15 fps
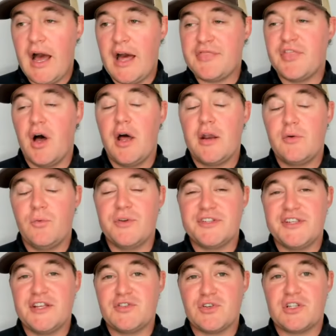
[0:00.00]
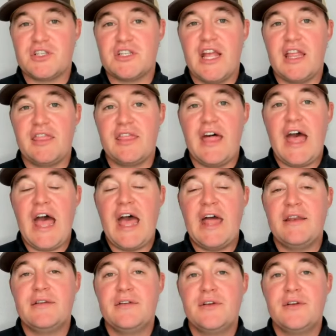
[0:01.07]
I thought it was interesting that